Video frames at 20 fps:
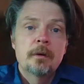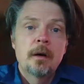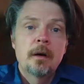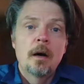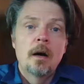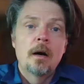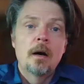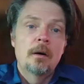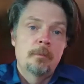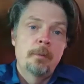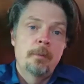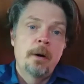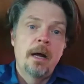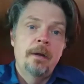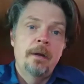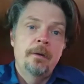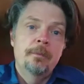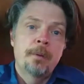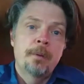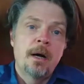Uh, okay. by
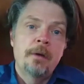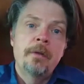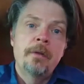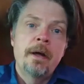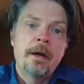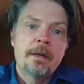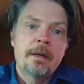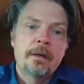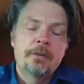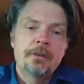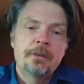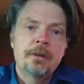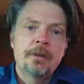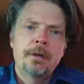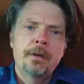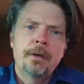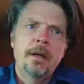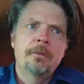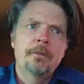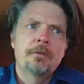by that kitchen
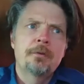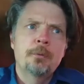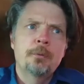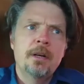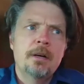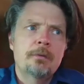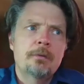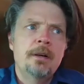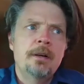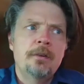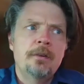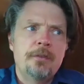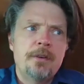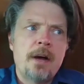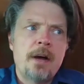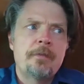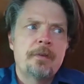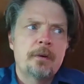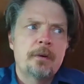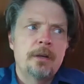and and Sweetgreen has
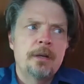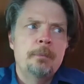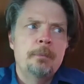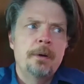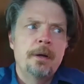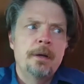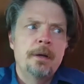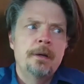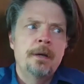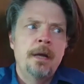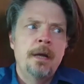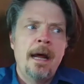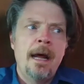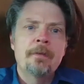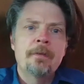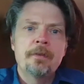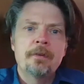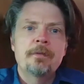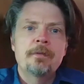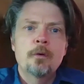definitely been
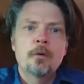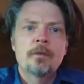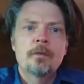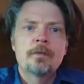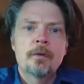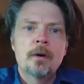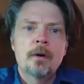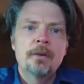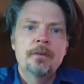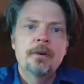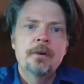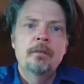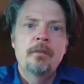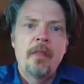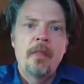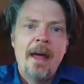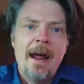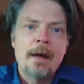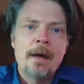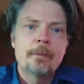at the forefront
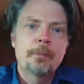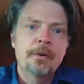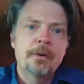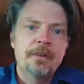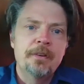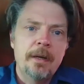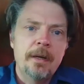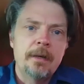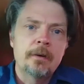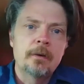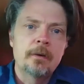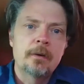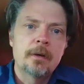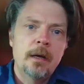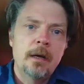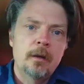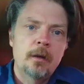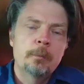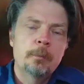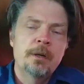of that particular
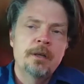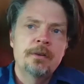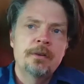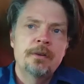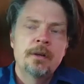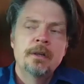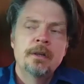element